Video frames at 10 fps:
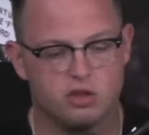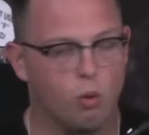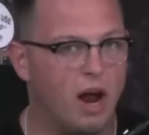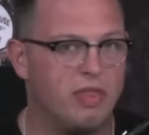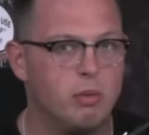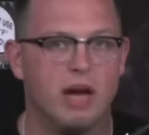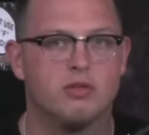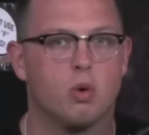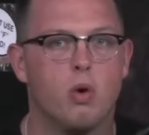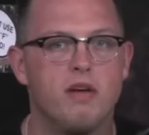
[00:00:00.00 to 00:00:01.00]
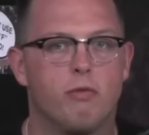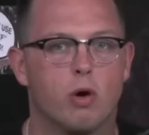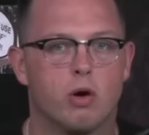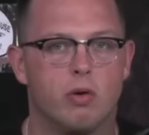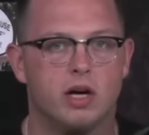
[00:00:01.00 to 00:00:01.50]
tw- I think we have
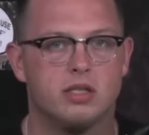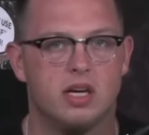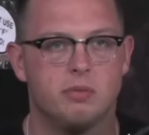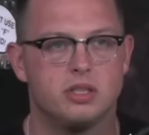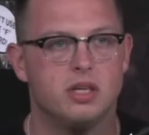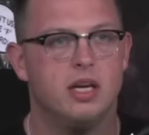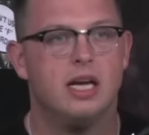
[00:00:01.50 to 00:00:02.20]
24 career attempts.